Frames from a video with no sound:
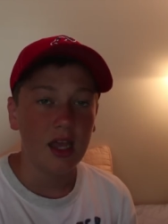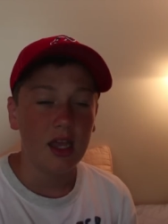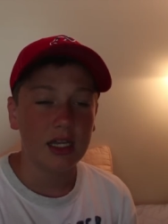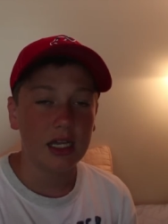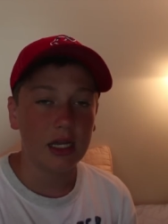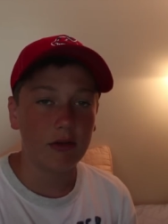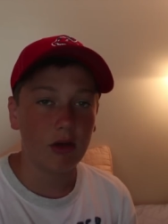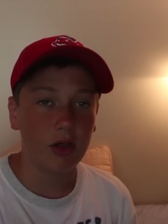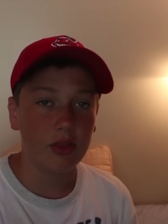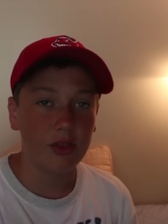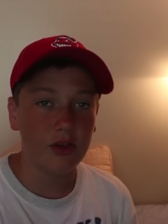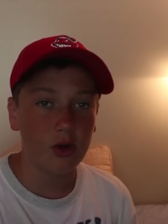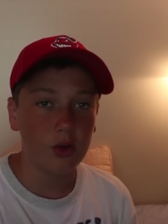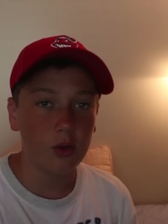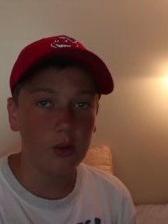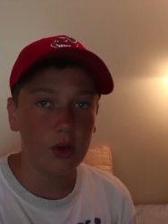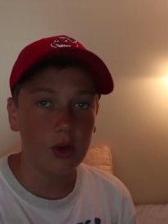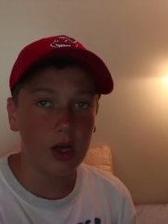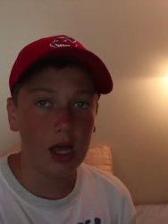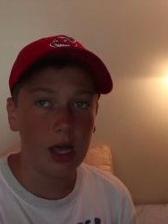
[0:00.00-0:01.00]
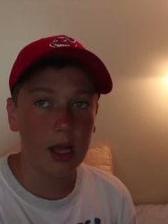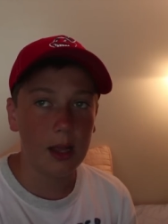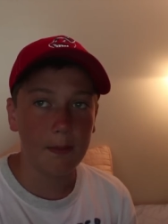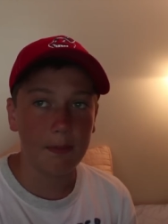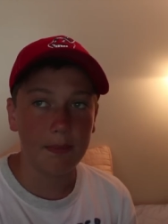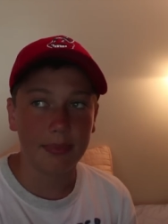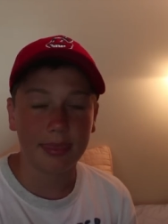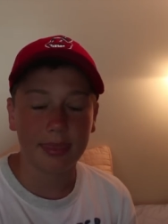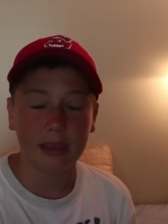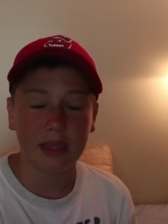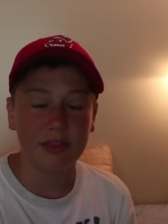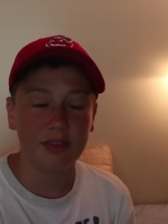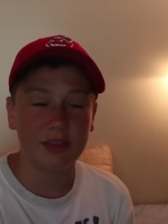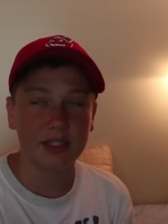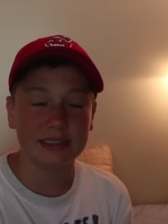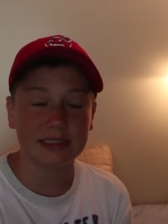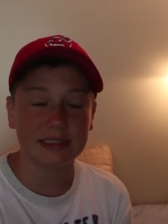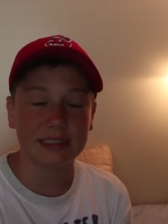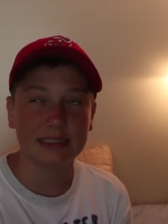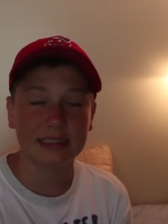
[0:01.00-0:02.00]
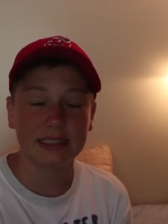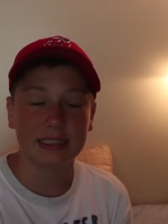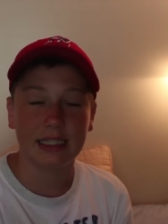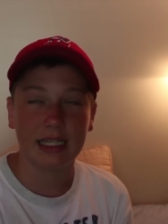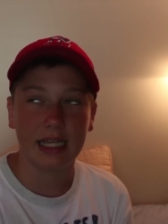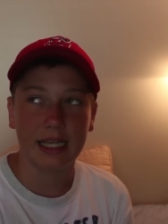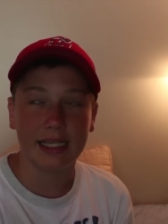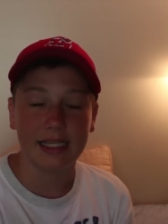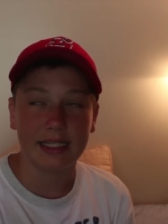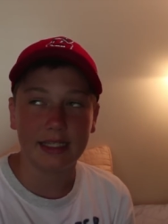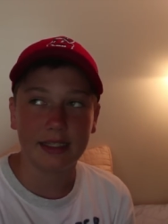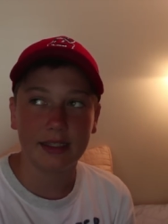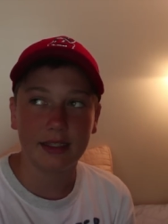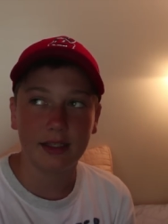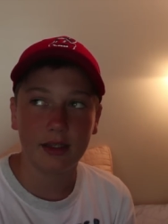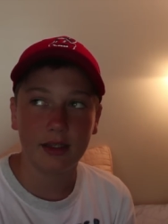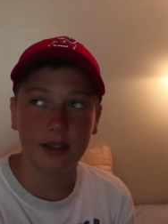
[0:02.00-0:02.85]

Now, although um, this isn't like